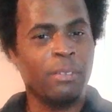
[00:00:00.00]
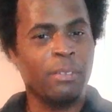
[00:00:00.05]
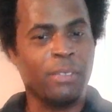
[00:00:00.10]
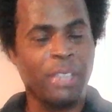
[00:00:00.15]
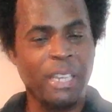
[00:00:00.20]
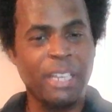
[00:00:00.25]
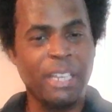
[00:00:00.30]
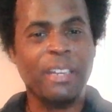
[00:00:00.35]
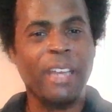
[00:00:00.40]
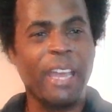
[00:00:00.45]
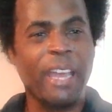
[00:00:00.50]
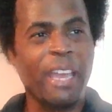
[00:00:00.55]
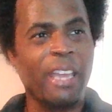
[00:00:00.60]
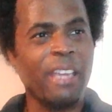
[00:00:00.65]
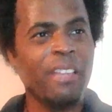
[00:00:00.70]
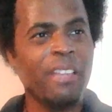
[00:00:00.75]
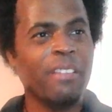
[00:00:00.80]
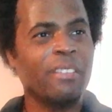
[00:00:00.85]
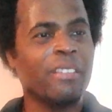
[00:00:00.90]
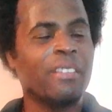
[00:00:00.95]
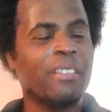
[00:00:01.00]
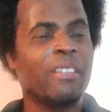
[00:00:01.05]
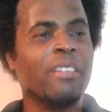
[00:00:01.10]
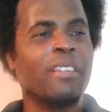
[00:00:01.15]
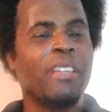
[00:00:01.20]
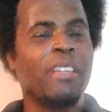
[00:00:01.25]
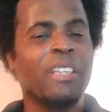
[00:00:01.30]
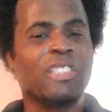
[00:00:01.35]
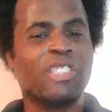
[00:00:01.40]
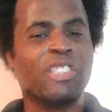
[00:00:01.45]
DNA
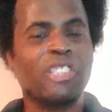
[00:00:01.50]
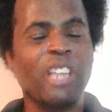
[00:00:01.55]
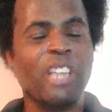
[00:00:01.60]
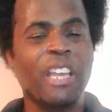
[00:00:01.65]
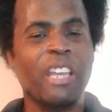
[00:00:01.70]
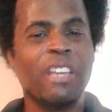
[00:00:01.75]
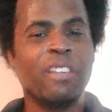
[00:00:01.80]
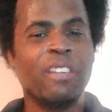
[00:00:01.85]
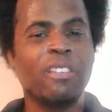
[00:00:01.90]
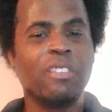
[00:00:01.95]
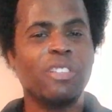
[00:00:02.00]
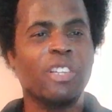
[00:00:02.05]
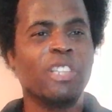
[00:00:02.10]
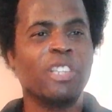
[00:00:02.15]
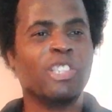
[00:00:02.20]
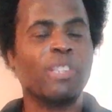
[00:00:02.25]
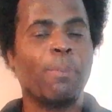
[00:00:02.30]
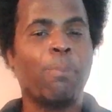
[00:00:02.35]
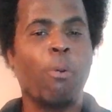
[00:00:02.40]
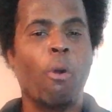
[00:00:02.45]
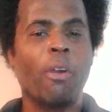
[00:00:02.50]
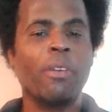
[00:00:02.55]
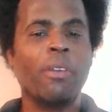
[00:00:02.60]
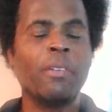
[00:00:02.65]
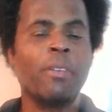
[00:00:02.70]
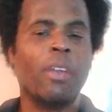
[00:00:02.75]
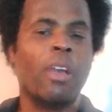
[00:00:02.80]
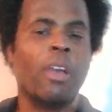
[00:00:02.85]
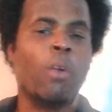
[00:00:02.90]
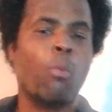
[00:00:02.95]
is saying it's
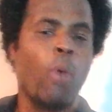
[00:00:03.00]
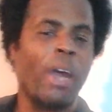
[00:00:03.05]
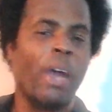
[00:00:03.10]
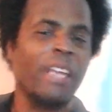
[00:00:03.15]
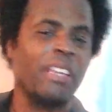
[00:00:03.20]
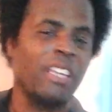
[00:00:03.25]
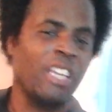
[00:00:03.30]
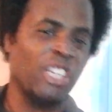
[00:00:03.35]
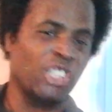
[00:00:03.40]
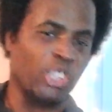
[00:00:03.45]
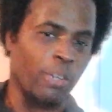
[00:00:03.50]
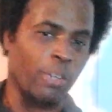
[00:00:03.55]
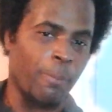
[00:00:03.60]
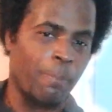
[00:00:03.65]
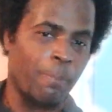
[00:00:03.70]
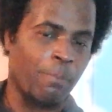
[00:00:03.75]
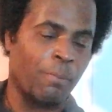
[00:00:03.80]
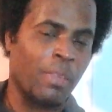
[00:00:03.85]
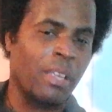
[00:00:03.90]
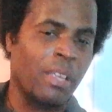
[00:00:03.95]
supporting a white Egypt.